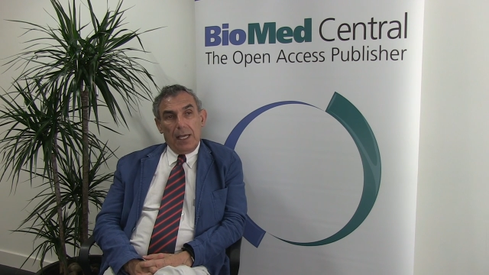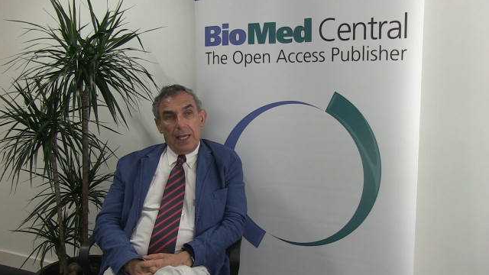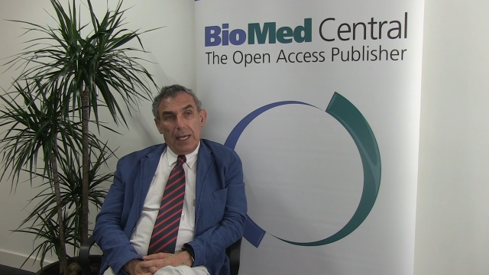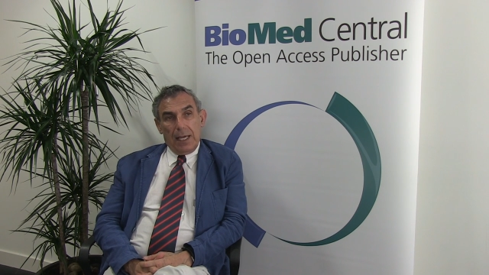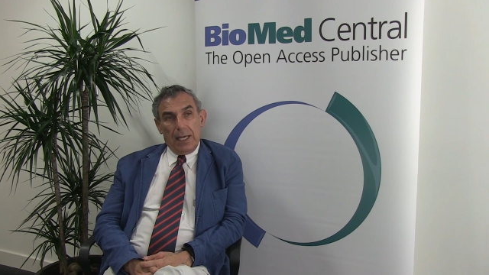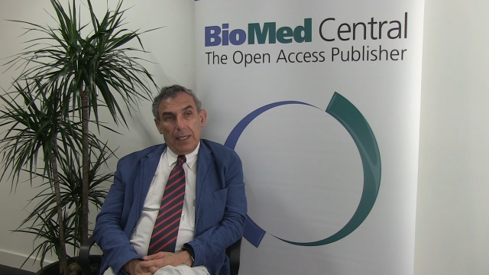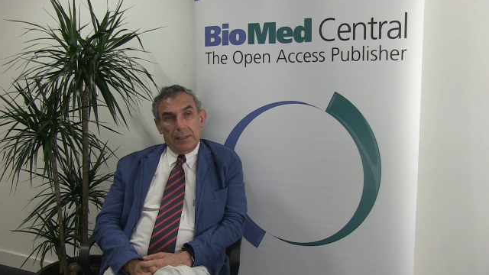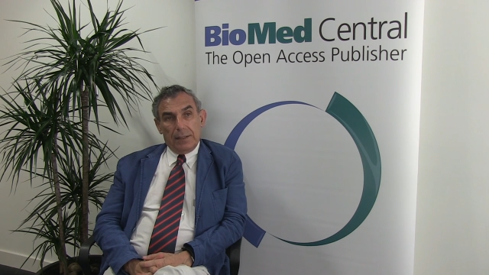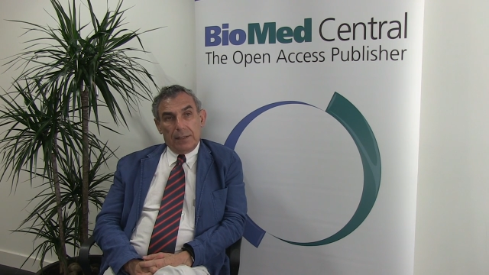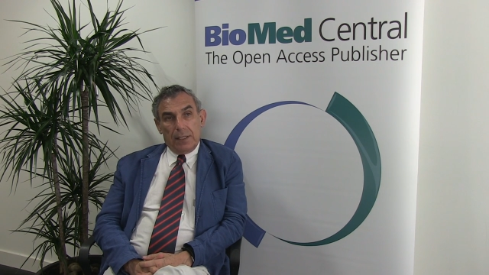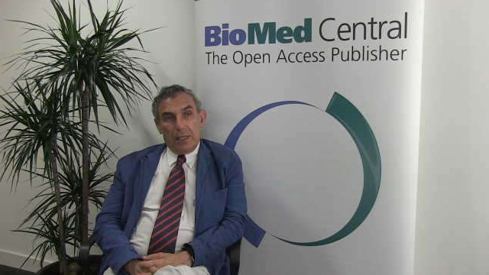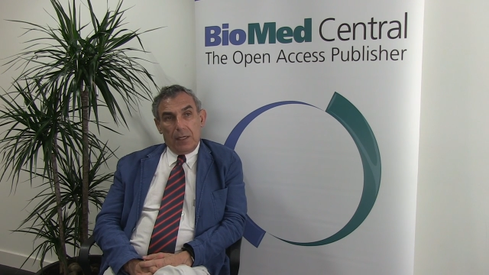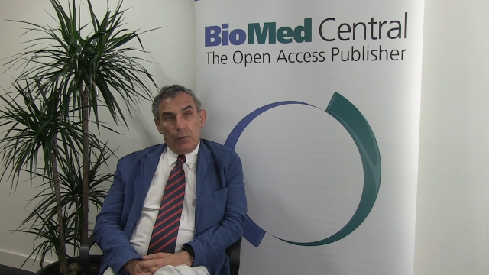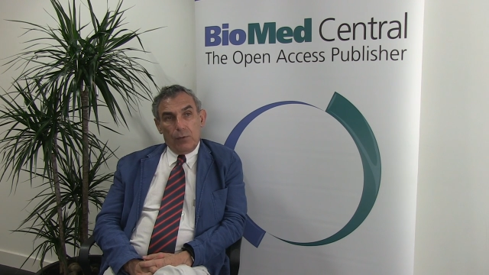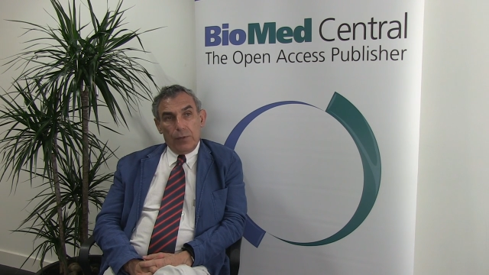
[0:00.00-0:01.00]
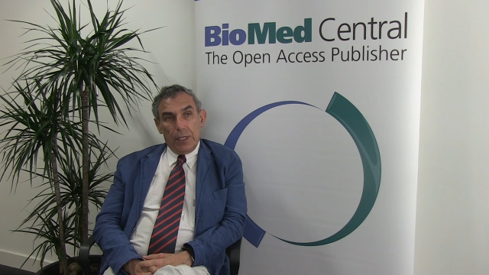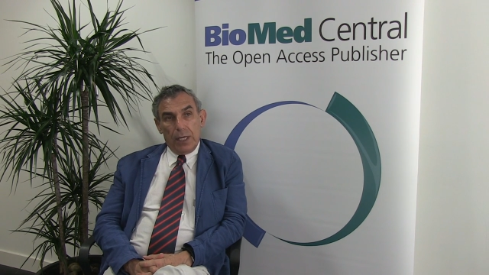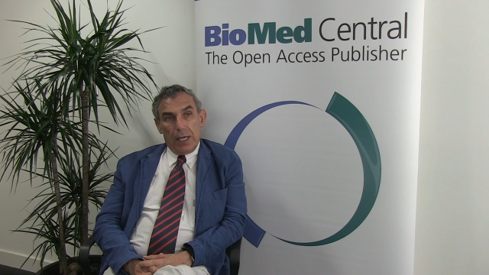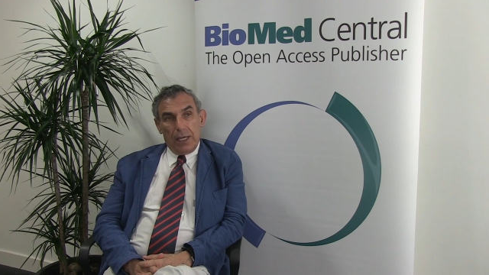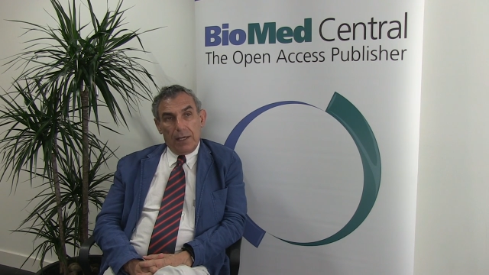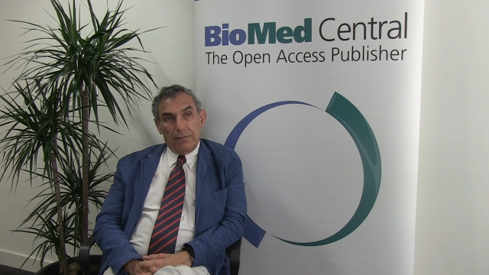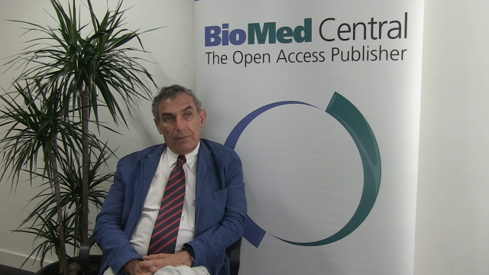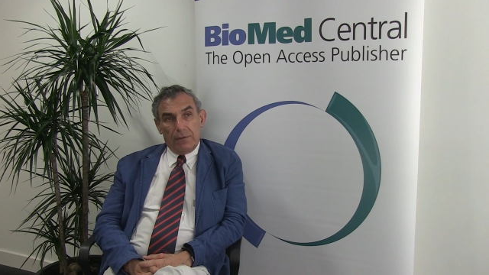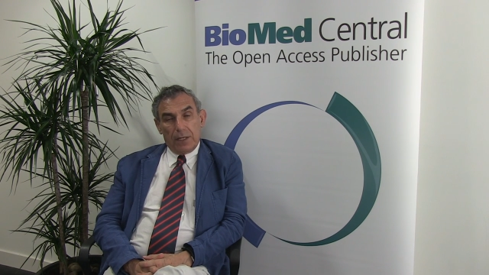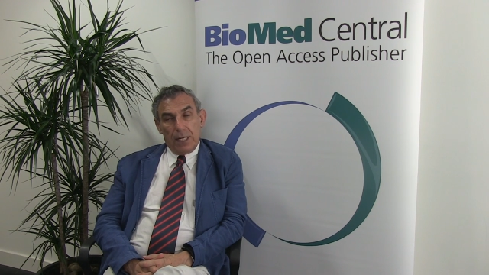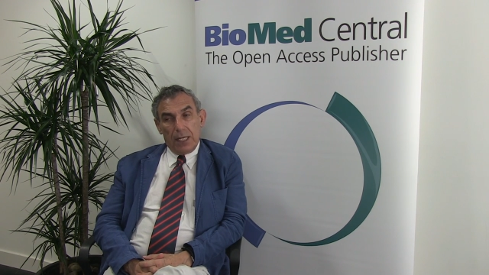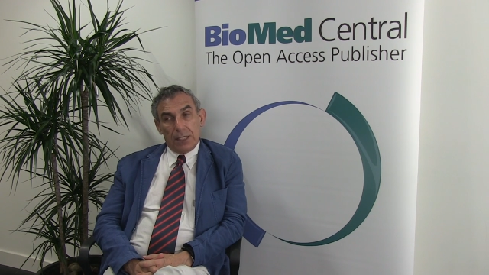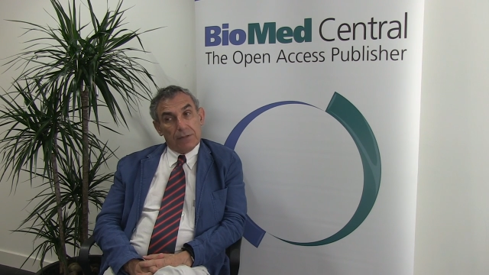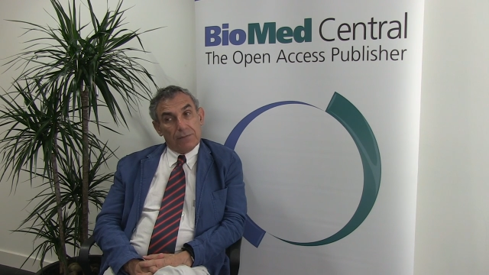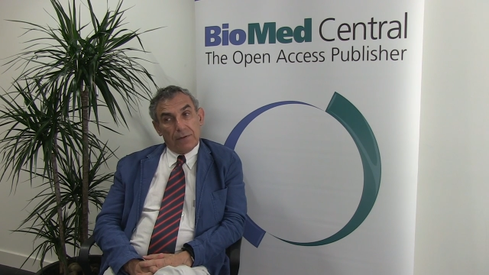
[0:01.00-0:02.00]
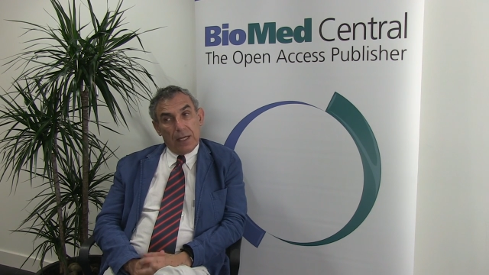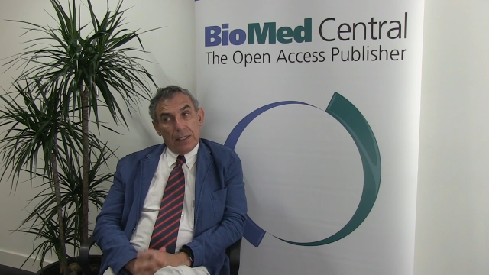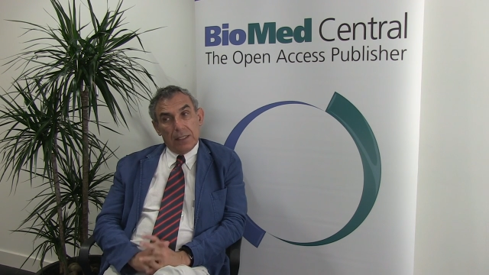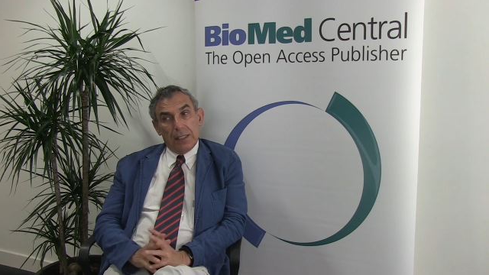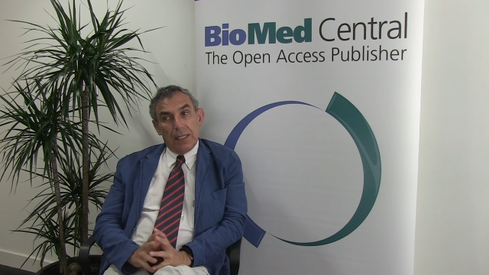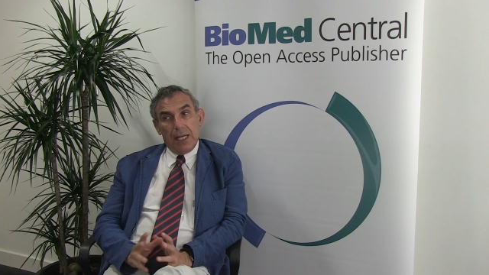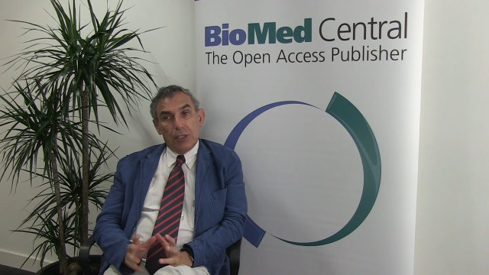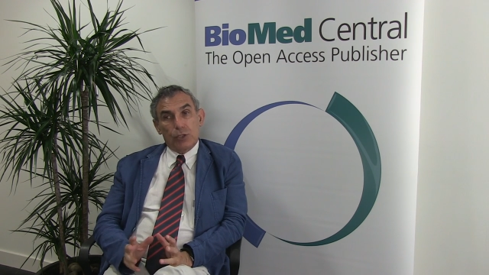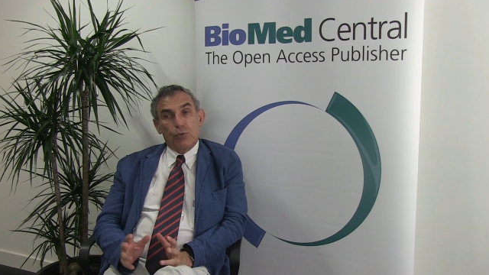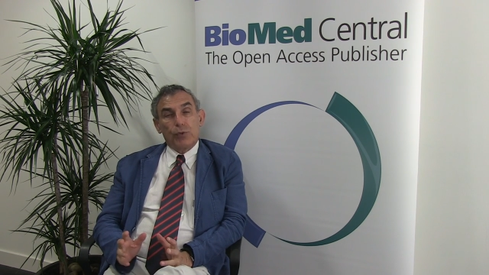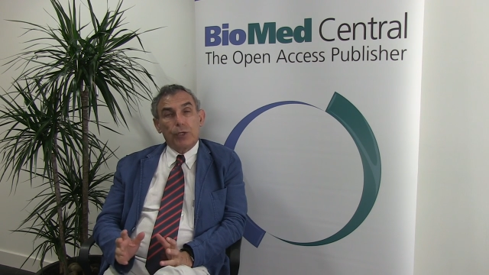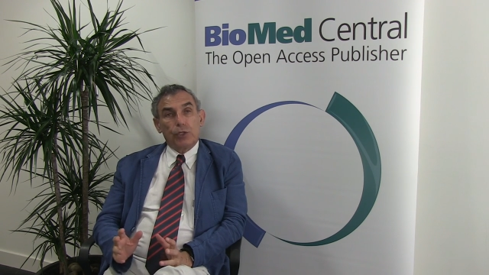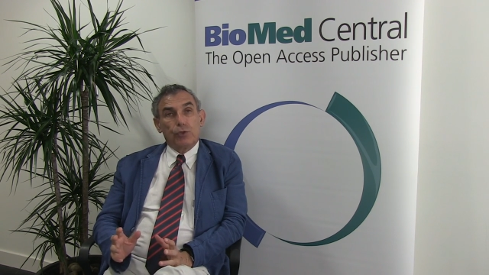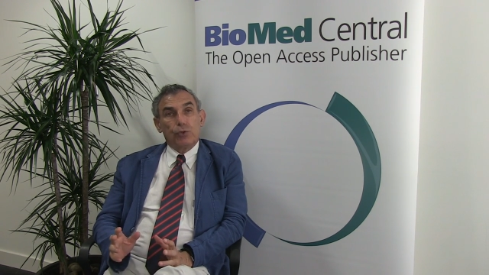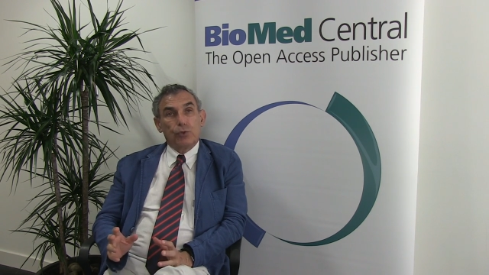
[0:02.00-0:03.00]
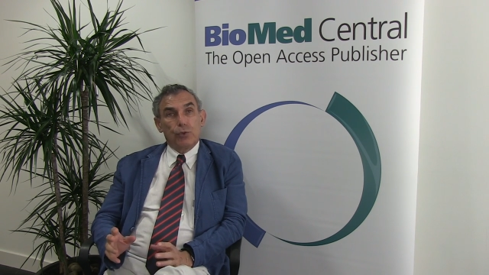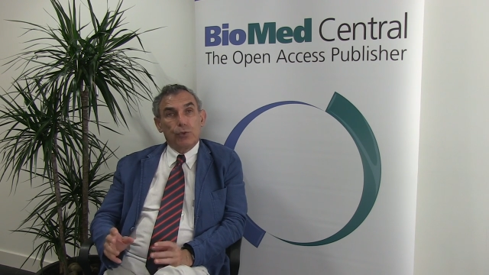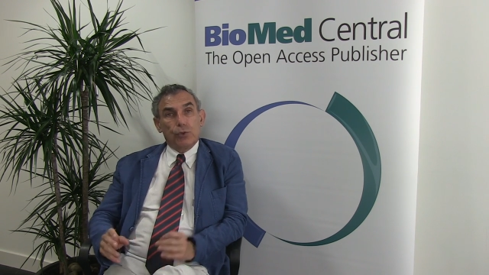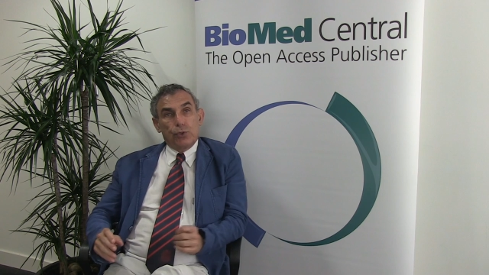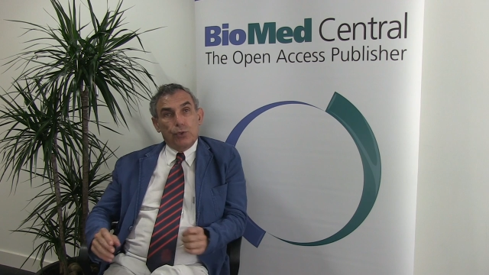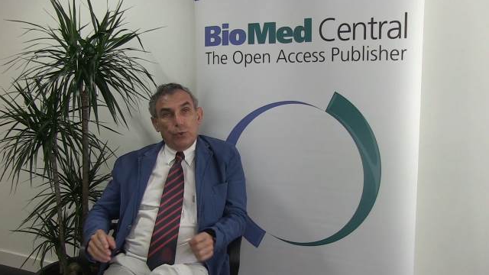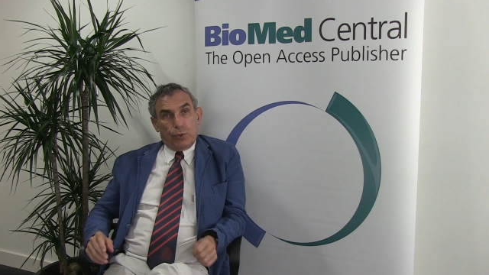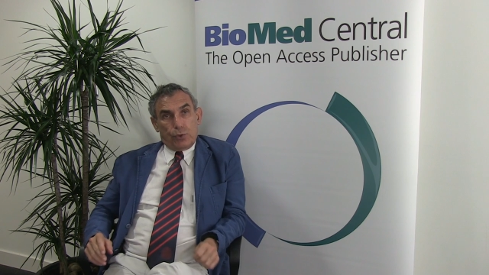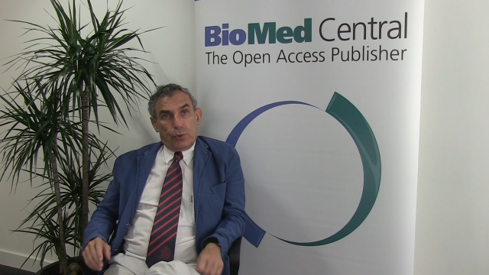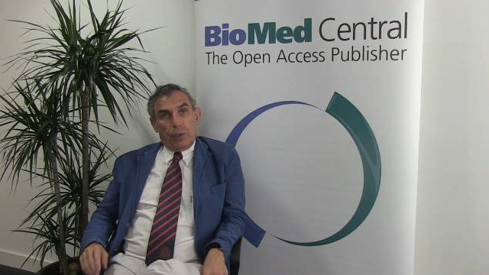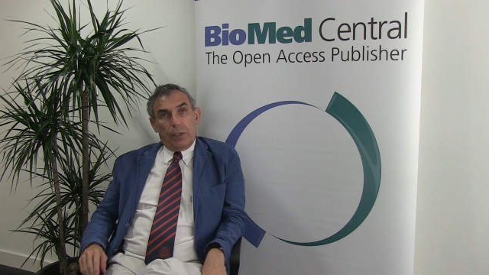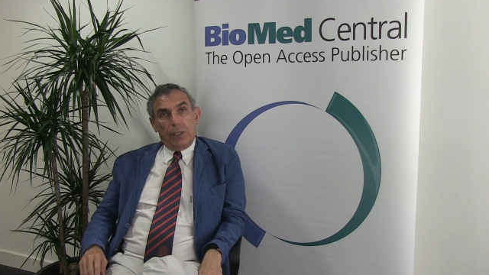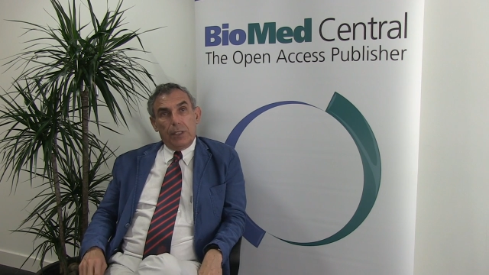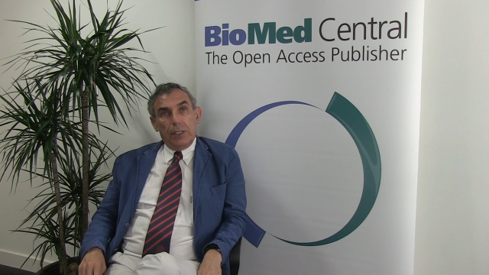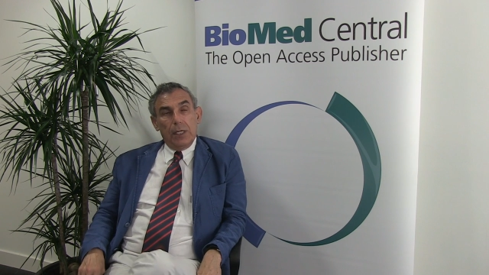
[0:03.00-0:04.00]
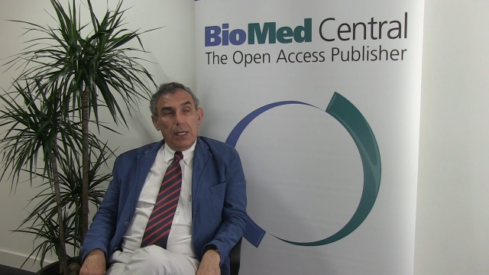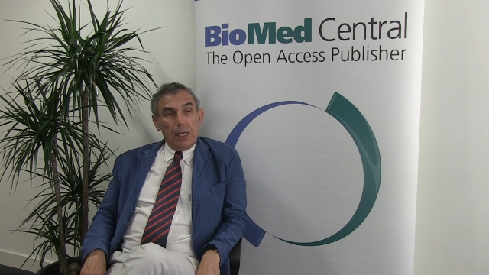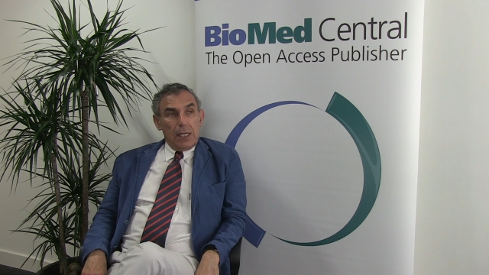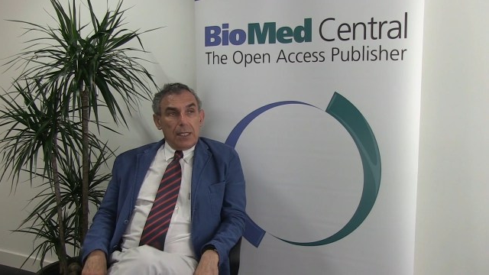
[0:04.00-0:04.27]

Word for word: And we have classified it, as we do usually,